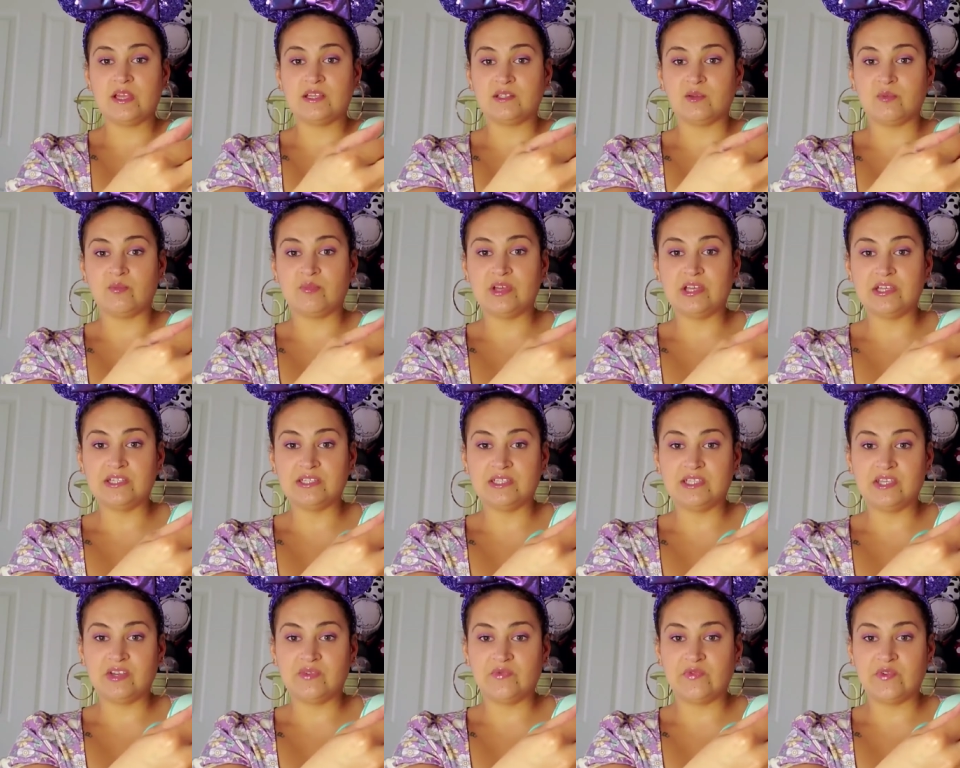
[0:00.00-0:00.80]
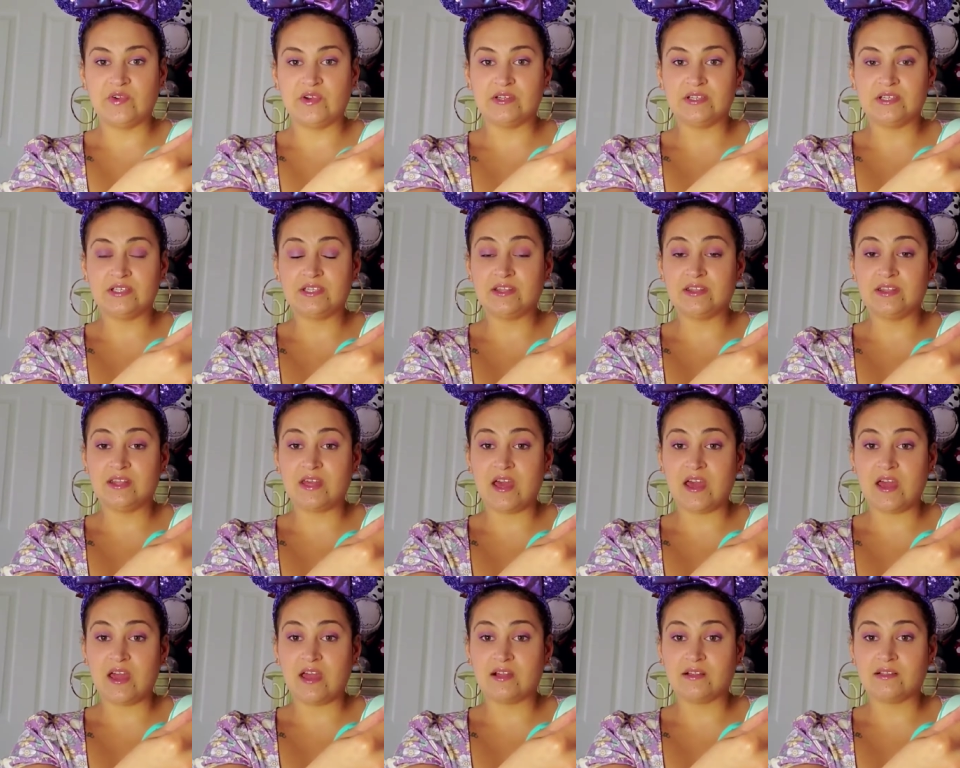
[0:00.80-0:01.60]
is a bit different
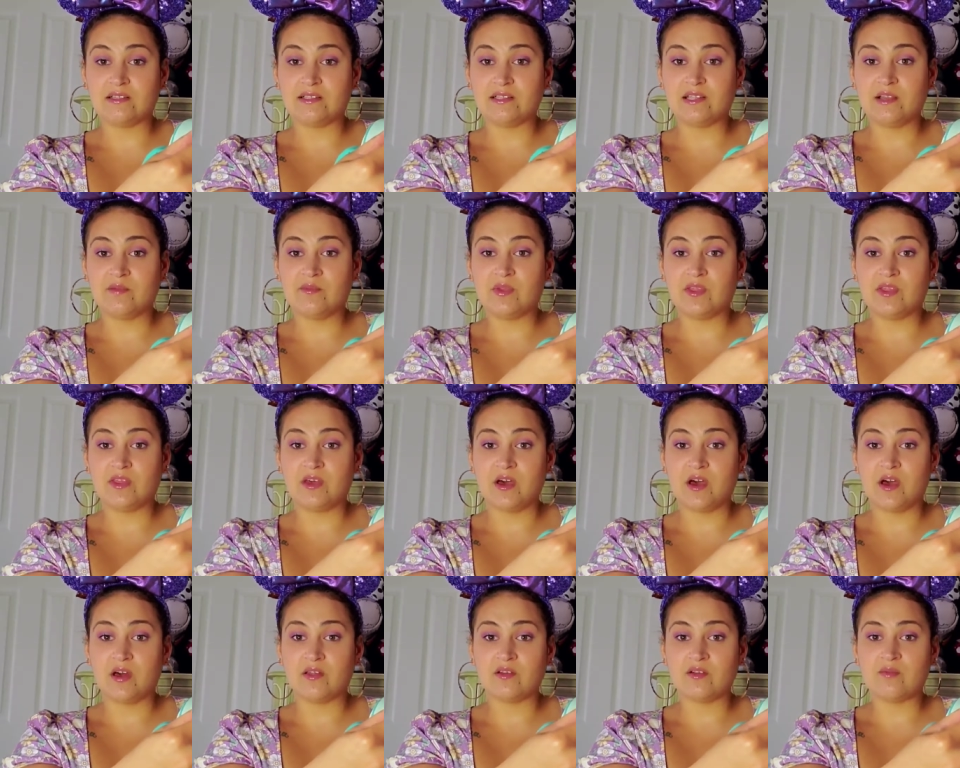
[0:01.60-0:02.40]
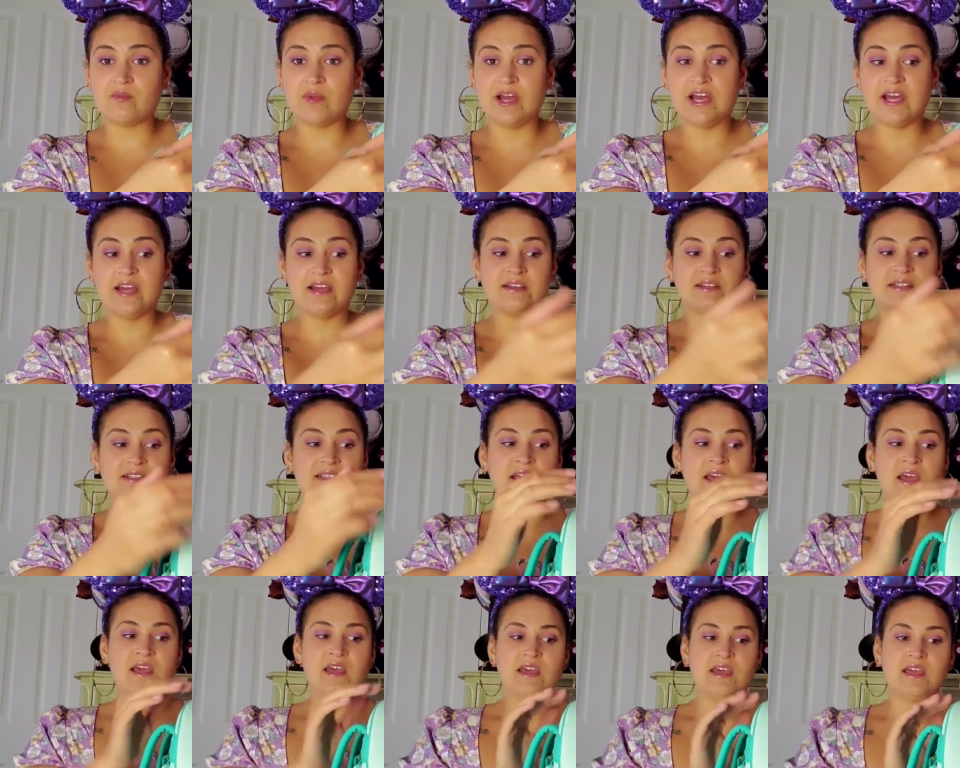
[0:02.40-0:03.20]
than some of the other bags.